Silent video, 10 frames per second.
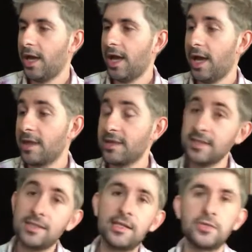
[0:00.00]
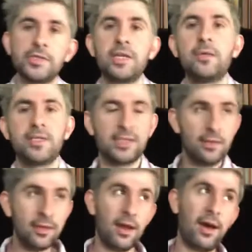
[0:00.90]
That's an interesting
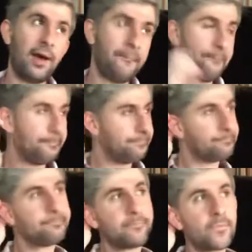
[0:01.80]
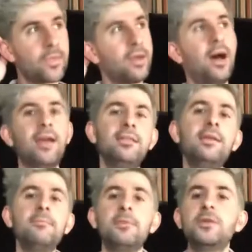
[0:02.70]
question. I
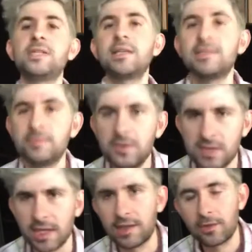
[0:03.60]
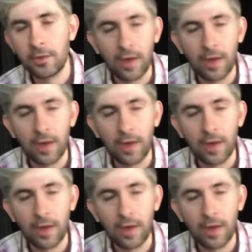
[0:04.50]
think music is music, you know.